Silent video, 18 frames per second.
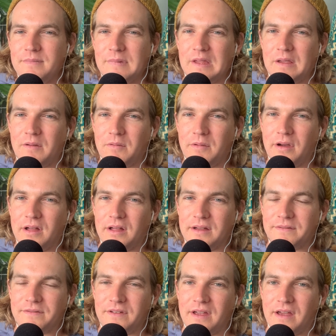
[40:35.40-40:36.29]
well,
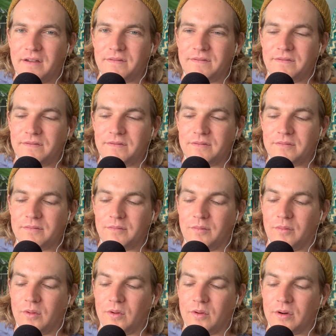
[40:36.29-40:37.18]
if you have
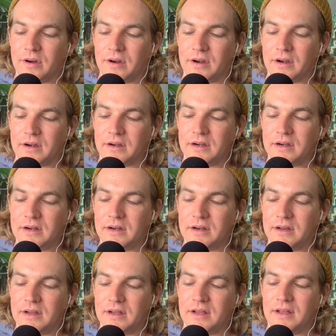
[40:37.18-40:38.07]
more
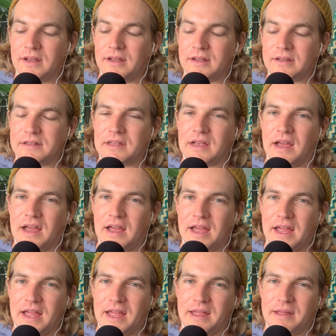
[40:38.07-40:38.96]

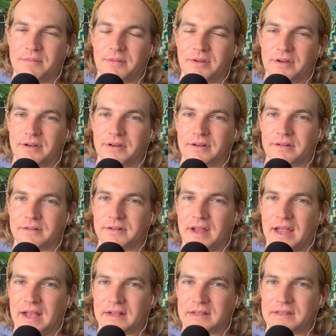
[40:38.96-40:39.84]
time or
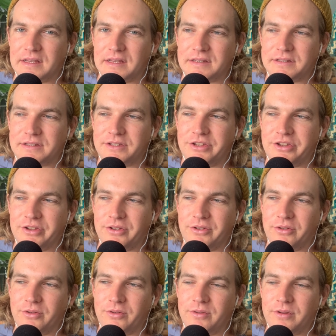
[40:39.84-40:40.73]
access
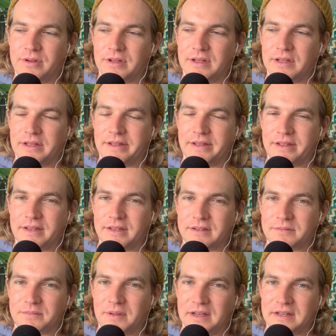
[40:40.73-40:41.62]
to
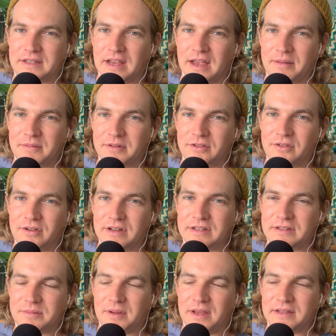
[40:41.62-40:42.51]
spend time in green
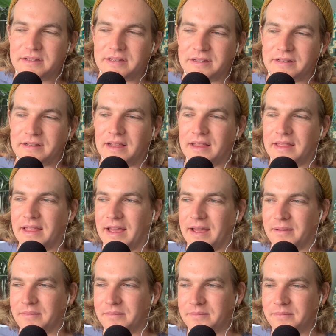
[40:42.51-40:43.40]
spaces, then that
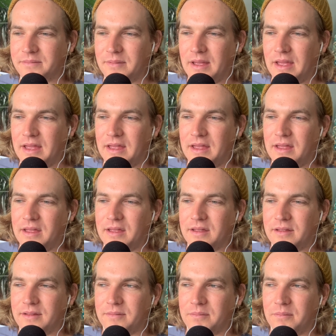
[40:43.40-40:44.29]

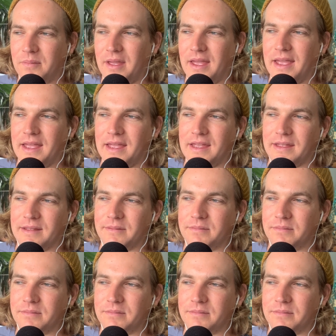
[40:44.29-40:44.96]
may,